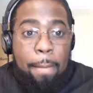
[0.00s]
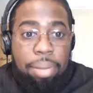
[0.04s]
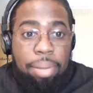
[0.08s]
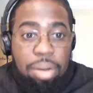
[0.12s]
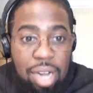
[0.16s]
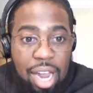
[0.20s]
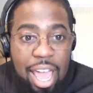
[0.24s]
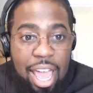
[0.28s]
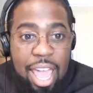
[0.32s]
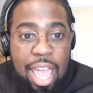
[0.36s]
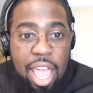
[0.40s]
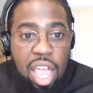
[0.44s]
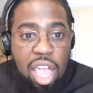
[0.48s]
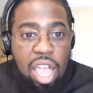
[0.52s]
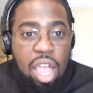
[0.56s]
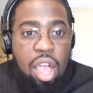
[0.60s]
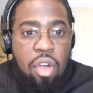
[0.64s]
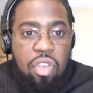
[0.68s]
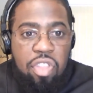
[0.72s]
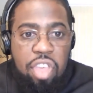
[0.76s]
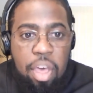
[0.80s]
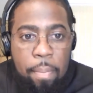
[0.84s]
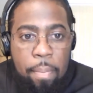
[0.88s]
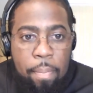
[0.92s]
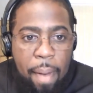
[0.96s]
Play
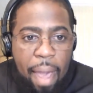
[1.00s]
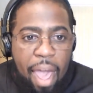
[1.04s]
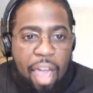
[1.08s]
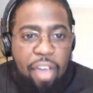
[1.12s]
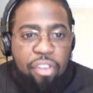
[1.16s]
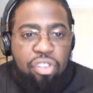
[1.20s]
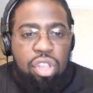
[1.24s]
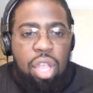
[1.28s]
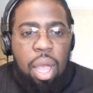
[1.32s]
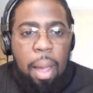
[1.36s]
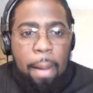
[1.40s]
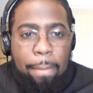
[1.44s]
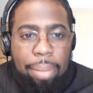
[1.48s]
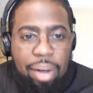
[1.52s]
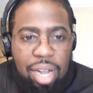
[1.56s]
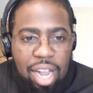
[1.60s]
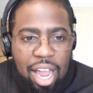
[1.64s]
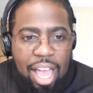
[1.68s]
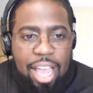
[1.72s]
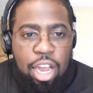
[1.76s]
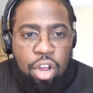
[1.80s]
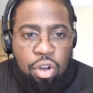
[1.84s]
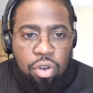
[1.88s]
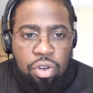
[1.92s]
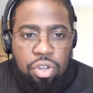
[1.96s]
the best
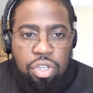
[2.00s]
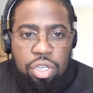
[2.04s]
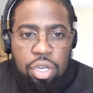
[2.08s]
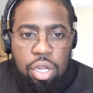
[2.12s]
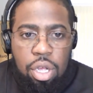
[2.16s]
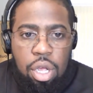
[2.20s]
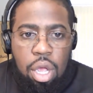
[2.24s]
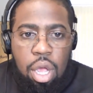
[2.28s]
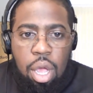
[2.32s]
players.